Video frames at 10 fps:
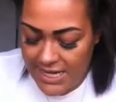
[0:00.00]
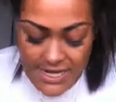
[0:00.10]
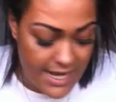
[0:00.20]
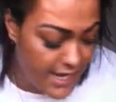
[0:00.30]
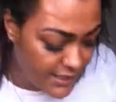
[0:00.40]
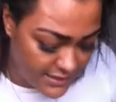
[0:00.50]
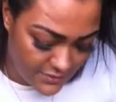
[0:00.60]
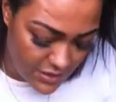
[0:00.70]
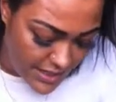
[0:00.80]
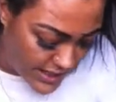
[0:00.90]

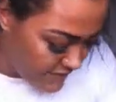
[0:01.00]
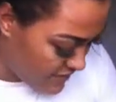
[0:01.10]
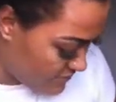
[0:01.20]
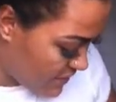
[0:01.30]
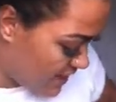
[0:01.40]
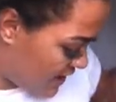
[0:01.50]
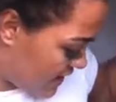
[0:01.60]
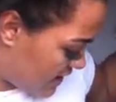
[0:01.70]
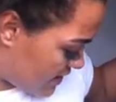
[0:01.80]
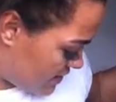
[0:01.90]
Next, while I have it in my
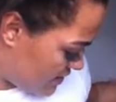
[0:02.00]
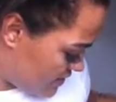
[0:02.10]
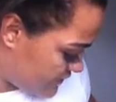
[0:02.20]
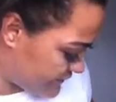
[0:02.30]
hand,